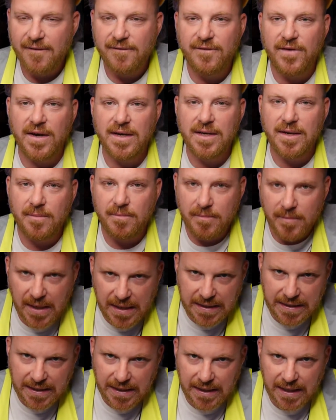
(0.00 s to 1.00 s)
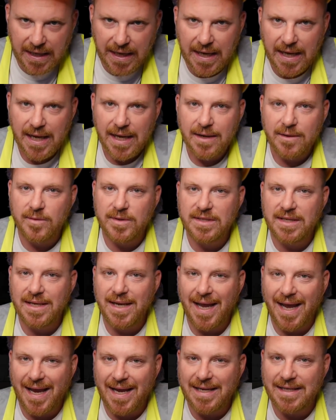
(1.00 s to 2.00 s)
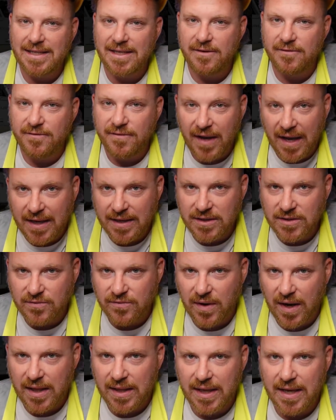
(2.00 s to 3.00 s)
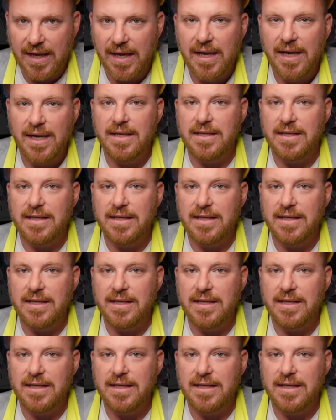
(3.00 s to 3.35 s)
Fundamentally, it was an anti-vax rally